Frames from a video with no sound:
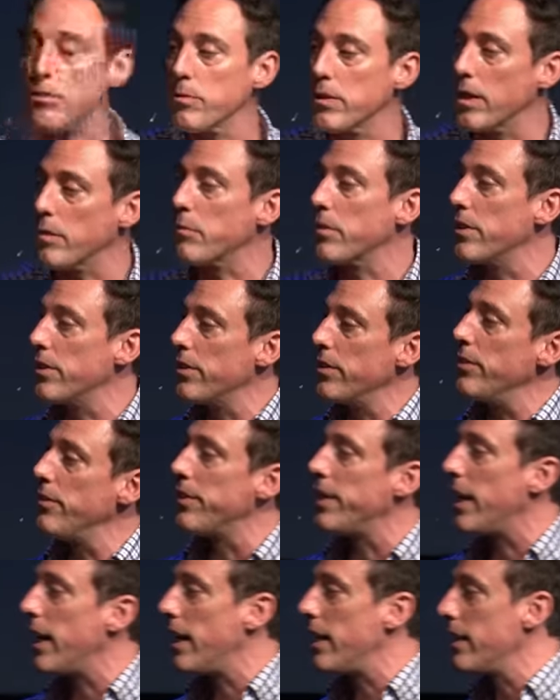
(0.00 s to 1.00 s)
when I'm going to do
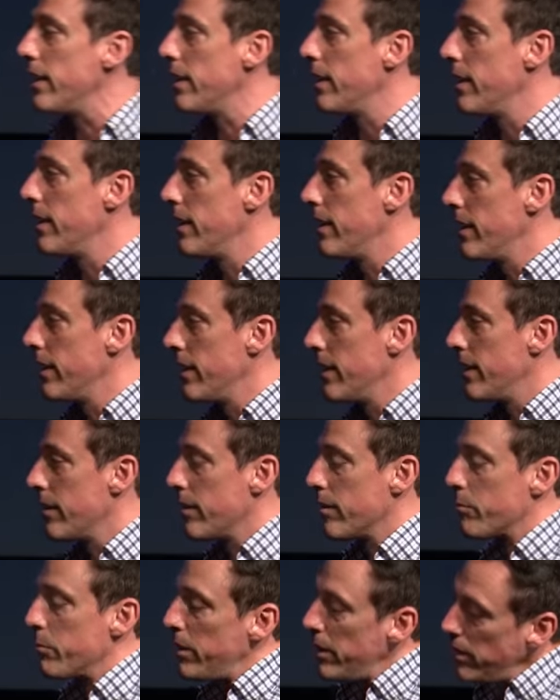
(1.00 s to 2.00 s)
that.
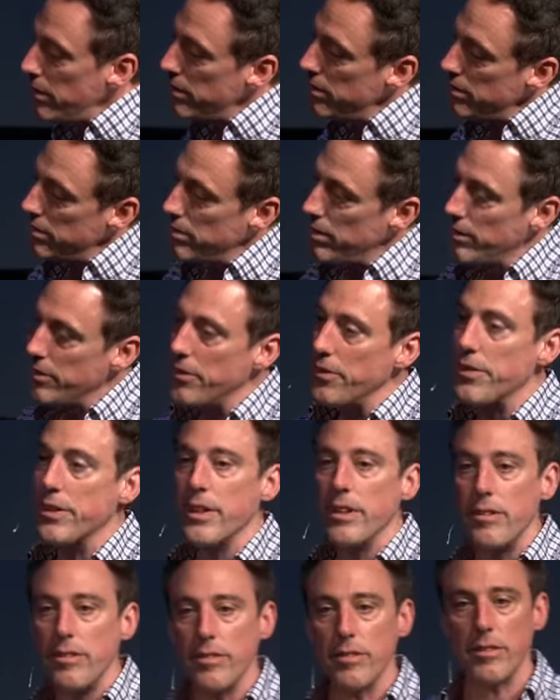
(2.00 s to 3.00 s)
But other
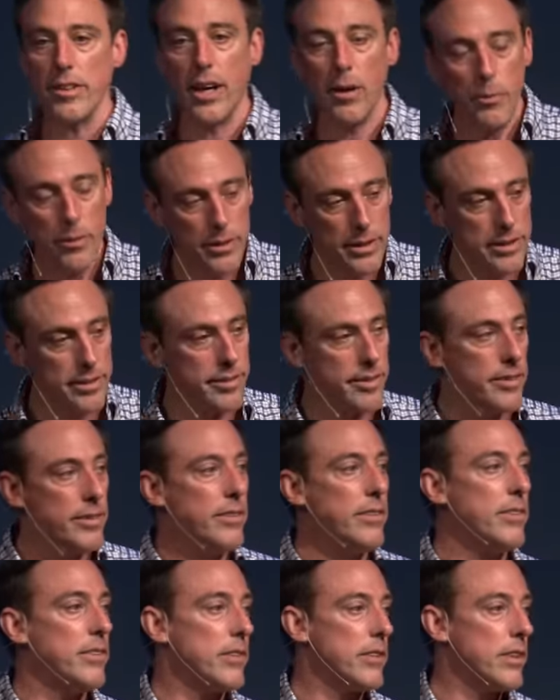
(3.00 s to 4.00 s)
things, I will listen,